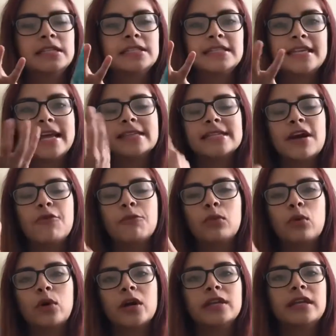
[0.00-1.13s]
it stands out
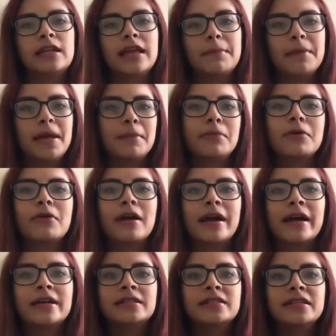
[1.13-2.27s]
more than like paper
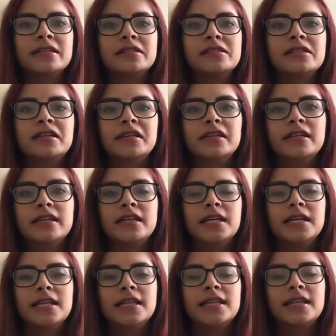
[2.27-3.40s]
grass and
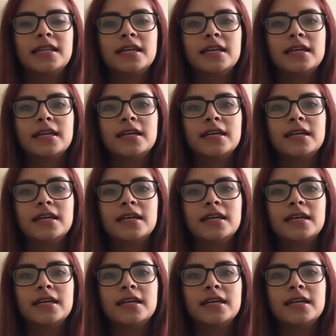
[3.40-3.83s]
the,